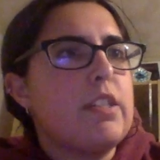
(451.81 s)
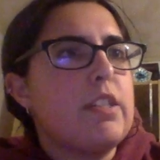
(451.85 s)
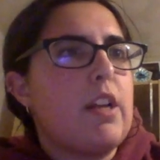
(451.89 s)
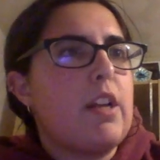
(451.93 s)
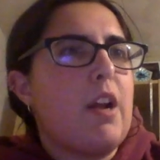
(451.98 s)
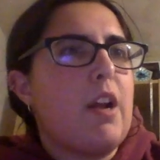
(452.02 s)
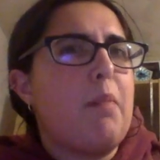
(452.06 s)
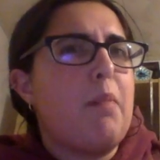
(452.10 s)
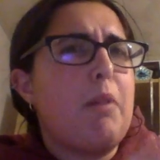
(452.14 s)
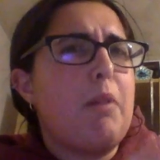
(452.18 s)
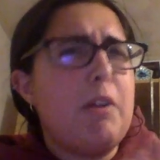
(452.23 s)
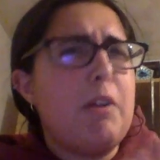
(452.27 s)
and
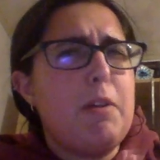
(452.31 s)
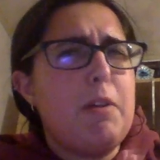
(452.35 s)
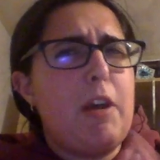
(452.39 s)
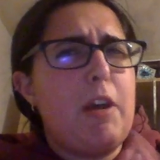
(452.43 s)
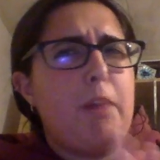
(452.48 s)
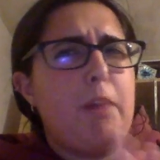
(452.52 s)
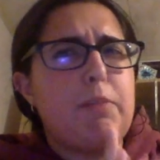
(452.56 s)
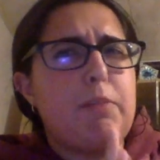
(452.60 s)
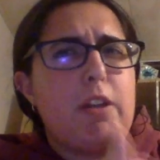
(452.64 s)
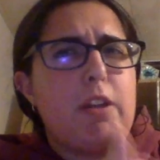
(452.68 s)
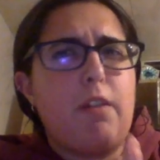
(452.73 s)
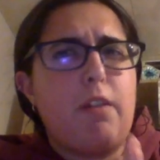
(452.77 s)
I'll probably
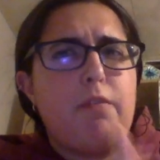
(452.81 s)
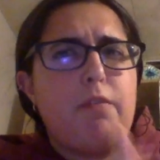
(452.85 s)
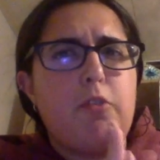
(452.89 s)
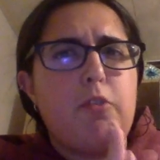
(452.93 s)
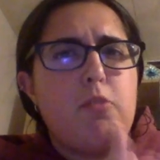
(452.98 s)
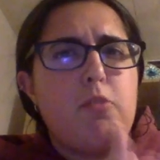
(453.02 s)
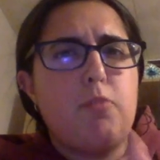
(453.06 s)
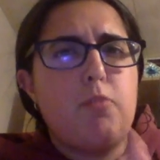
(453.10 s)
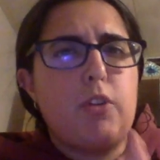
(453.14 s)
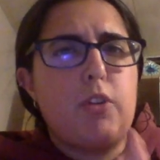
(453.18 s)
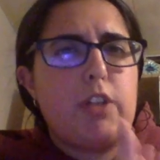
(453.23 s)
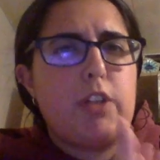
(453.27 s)
update a
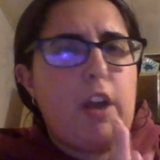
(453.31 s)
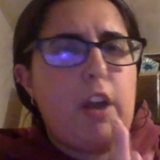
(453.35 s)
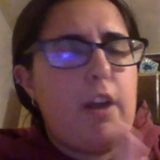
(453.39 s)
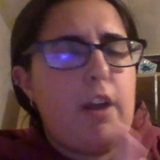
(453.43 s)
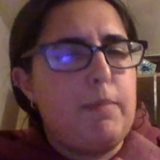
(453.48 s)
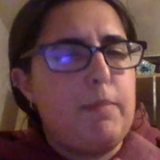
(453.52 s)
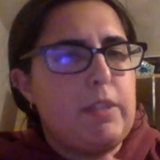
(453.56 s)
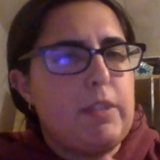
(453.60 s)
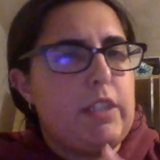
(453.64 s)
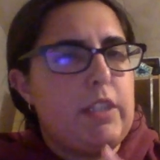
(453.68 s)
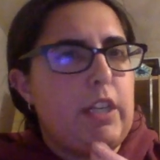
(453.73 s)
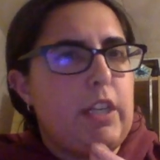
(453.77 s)
few more
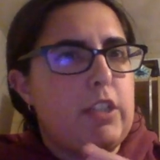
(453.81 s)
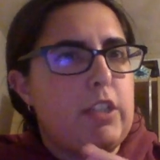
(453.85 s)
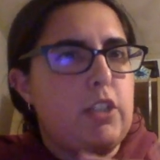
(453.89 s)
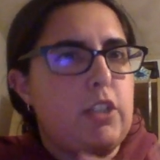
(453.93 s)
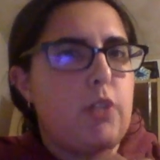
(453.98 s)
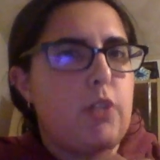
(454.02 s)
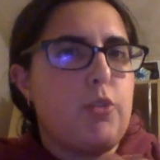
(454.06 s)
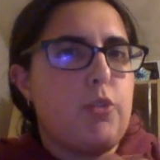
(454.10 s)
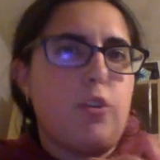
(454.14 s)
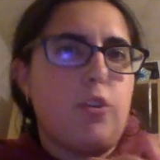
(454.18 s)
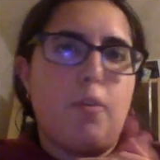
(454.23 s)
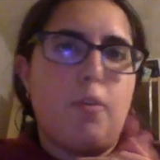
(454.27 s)
times as it gets
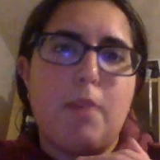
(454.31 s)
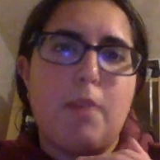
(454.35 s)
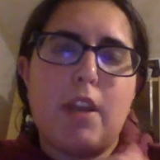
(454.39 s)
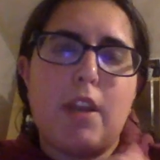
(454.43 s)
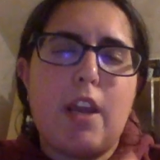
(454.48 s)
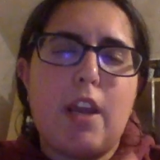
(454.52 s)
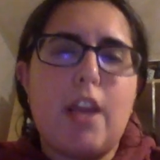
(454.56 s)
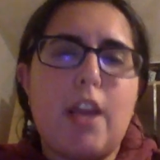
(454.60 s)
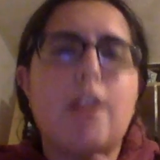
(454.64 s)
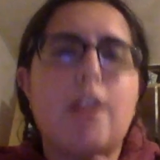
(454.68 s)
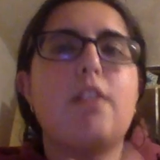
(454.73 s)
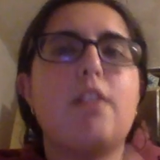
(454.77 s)
closer to
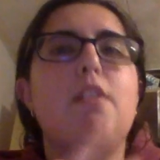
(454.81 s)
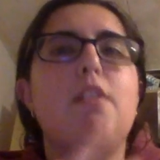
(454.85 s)
midnight.